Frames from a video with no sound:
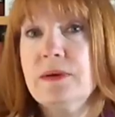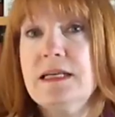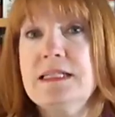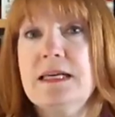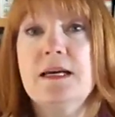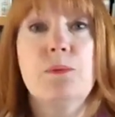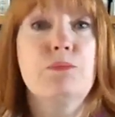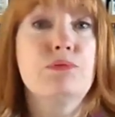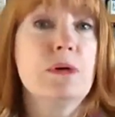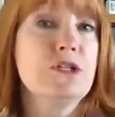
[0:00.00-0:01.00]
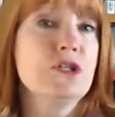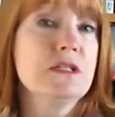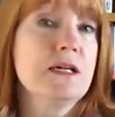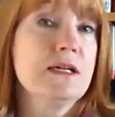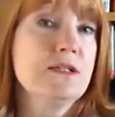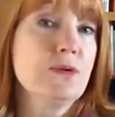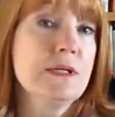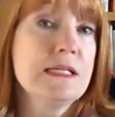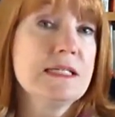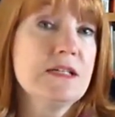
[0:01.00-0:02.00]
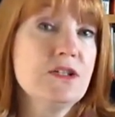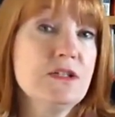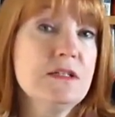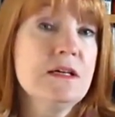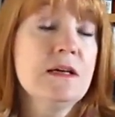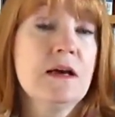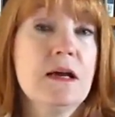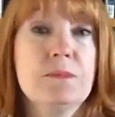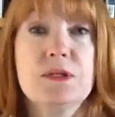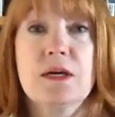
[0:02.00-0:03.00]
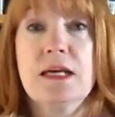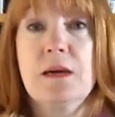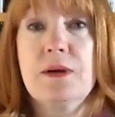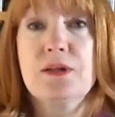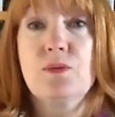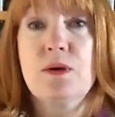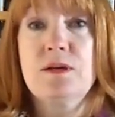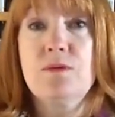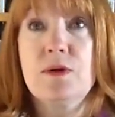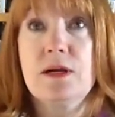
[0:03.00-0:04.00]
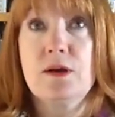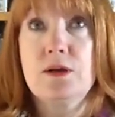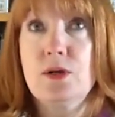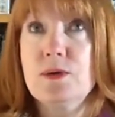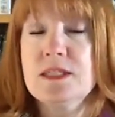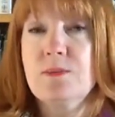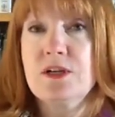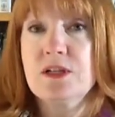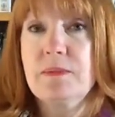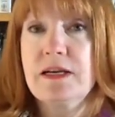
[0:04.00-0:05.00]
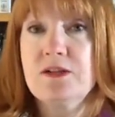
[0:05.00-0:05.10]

When I say a projectized organization, I am talking about the one where you as a project